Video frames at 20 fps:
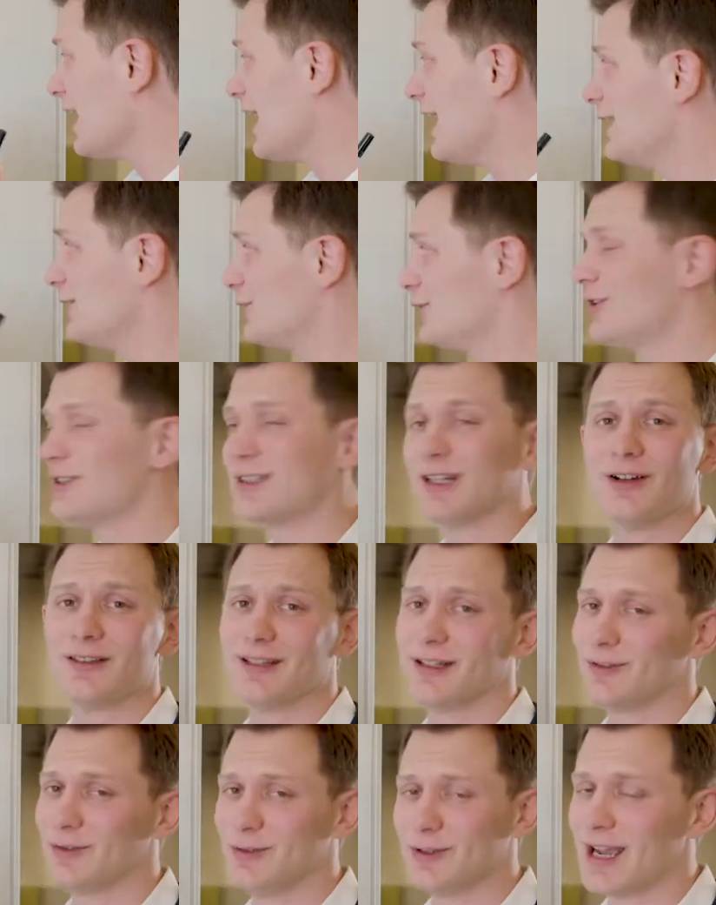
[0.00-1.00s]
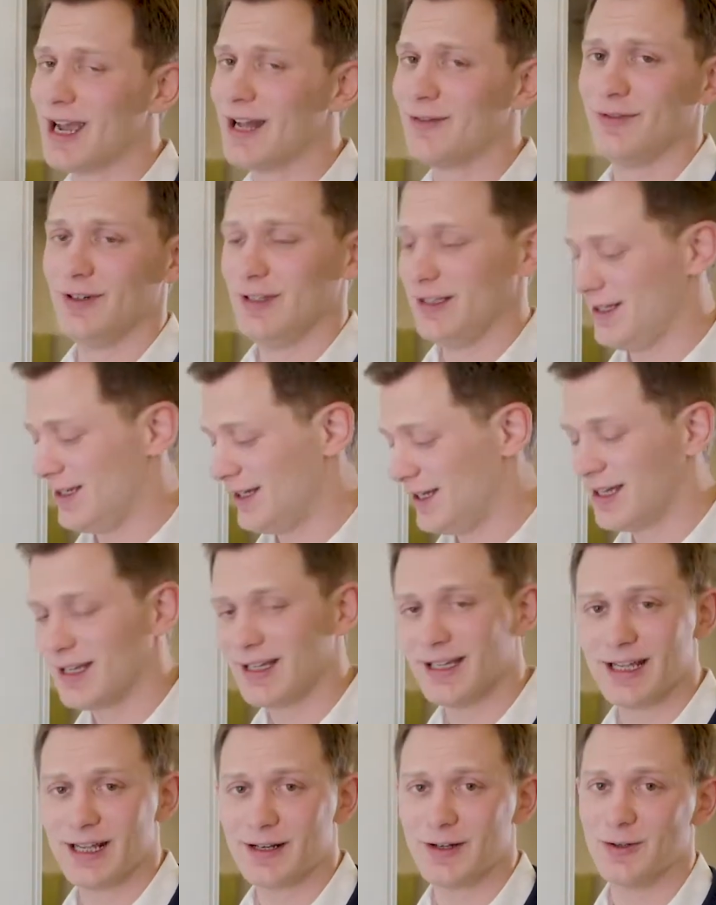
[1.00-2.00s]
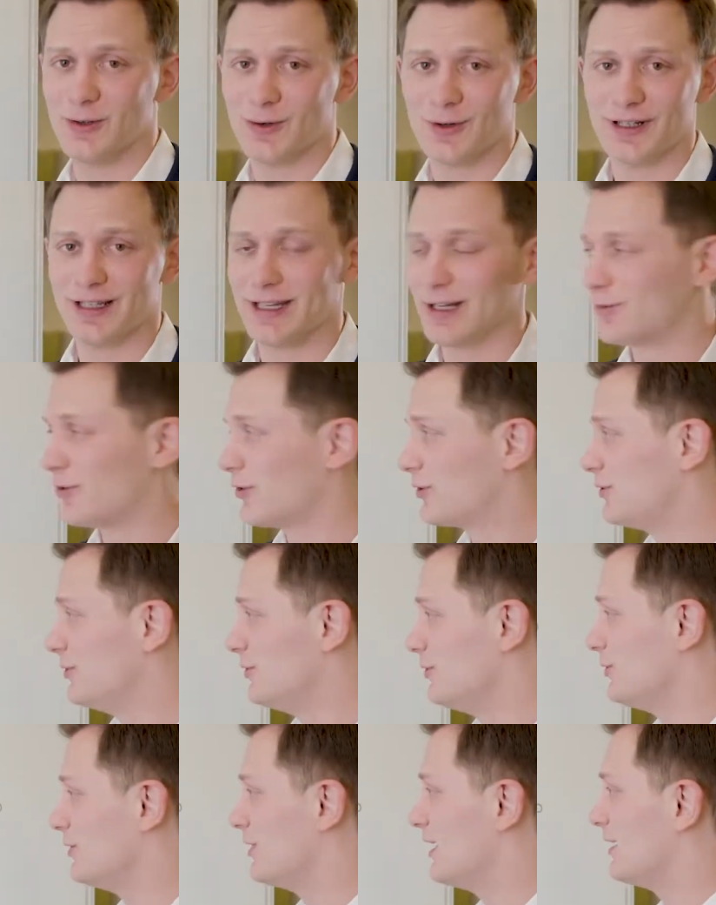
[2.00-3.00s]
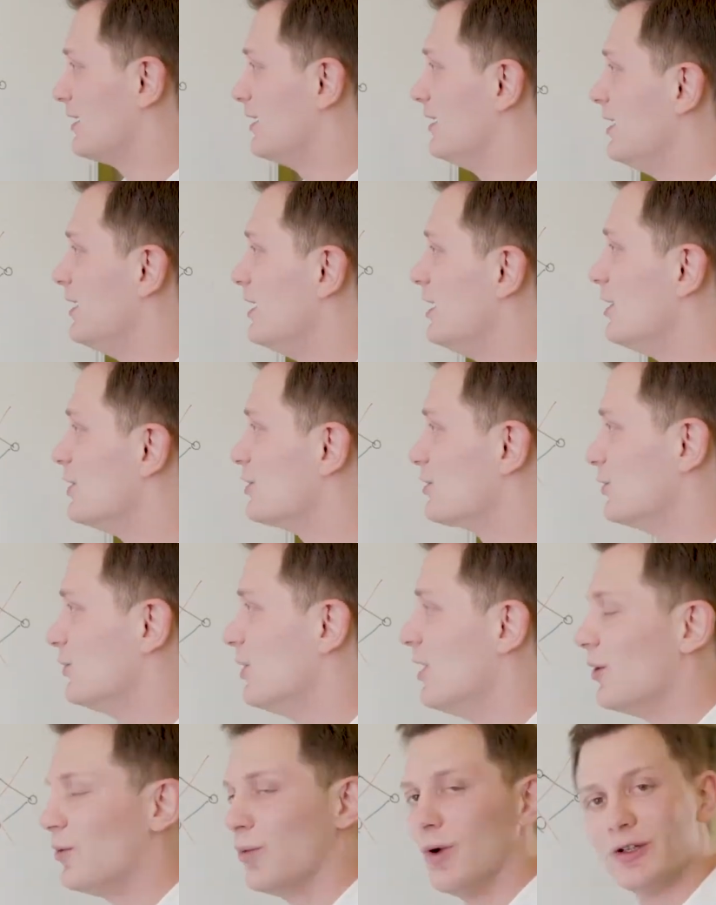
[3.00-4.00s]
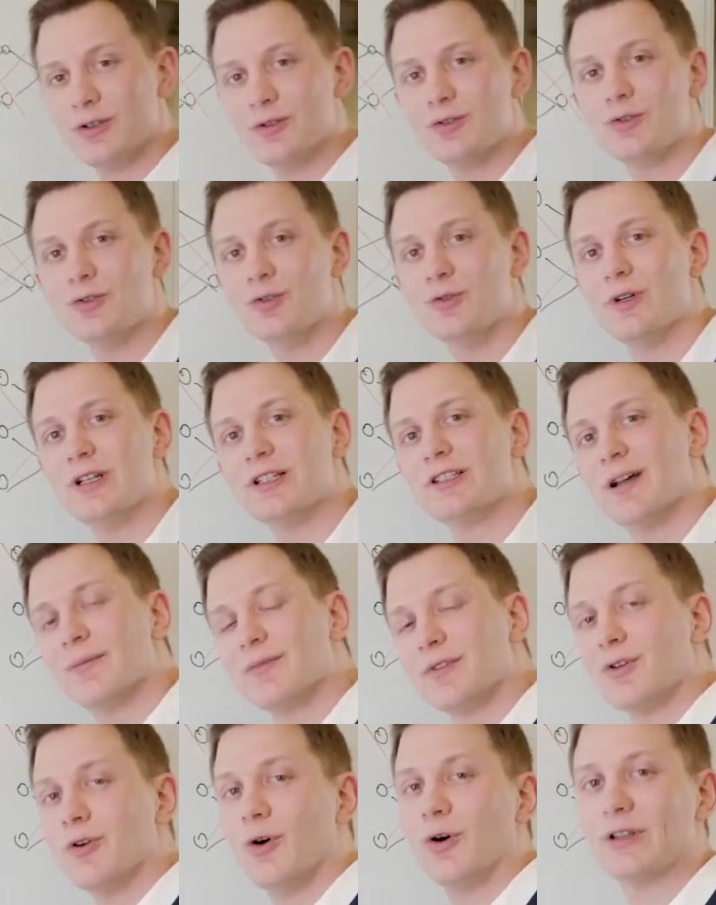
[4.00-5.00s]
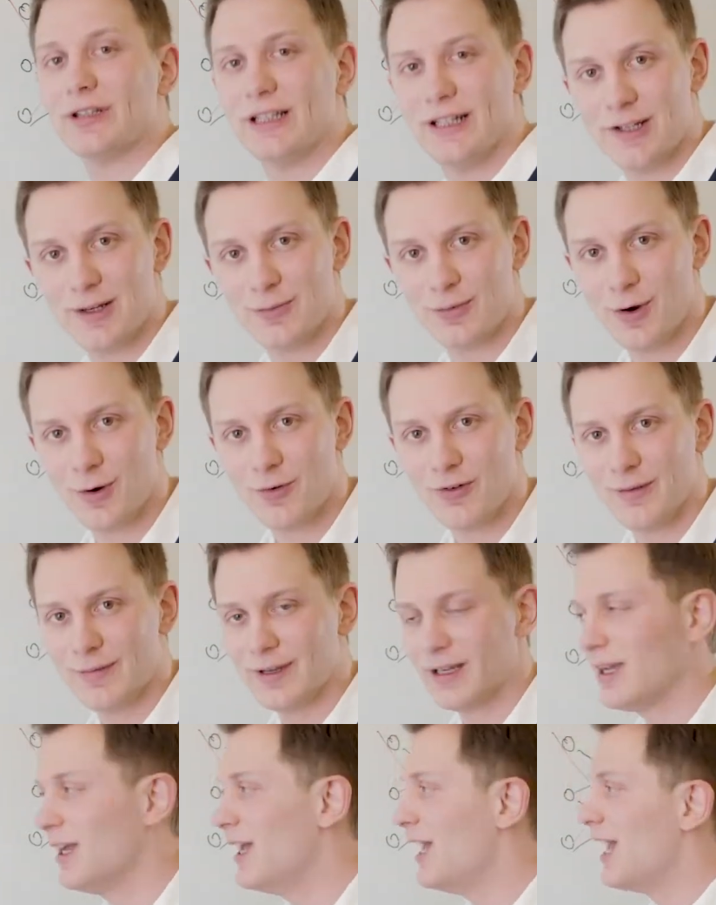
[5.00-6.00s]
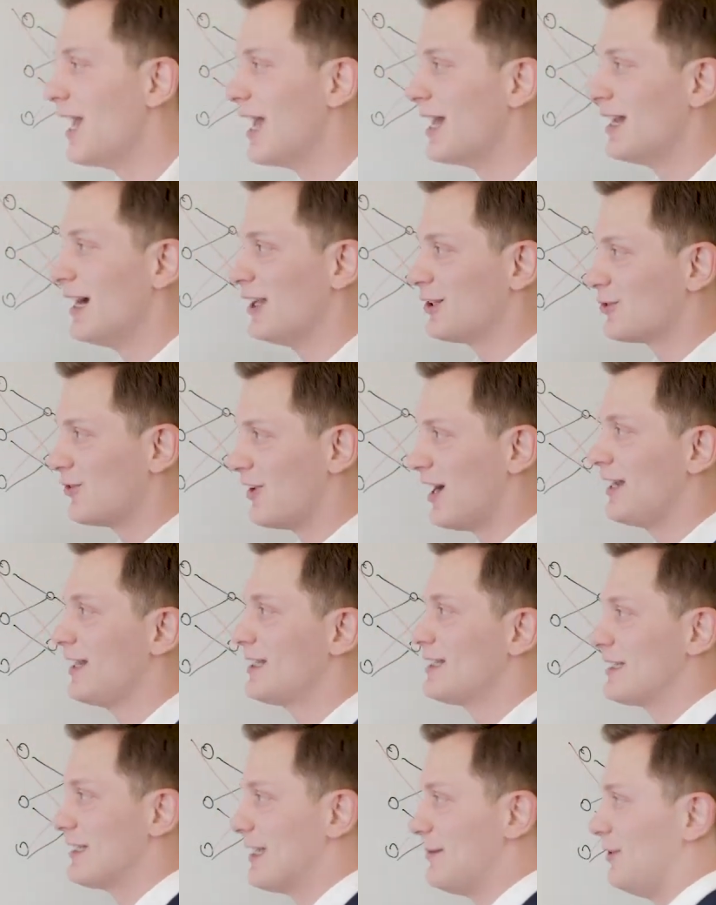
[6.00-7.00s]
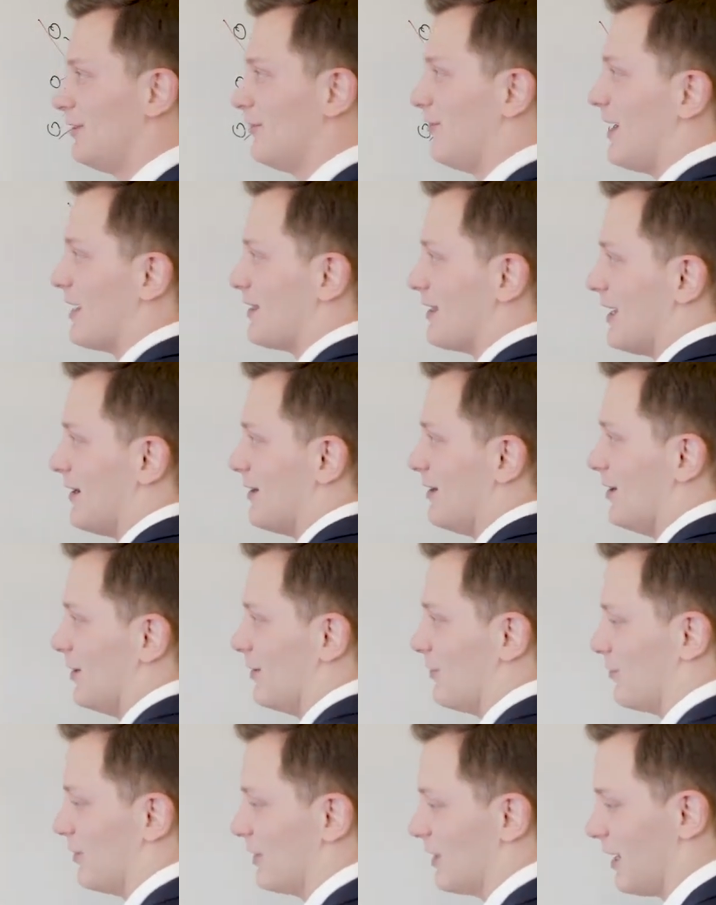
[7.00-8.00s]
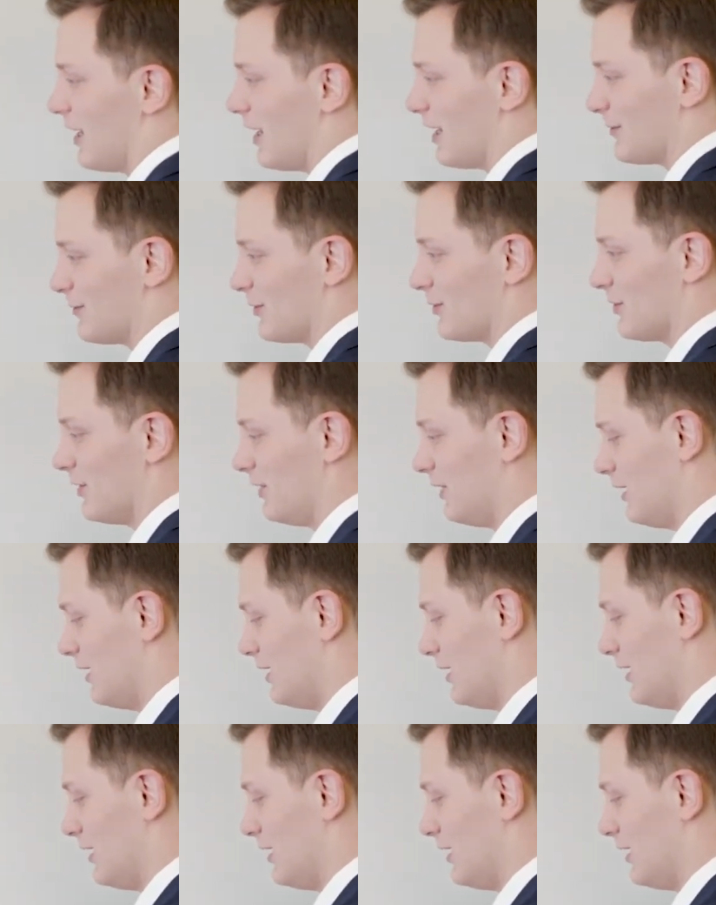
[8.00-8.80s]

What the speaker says: And it turns out that you can't really get a neural network to do that. So what you do is something called linear programming, and I'll try and exemplify that with a hospital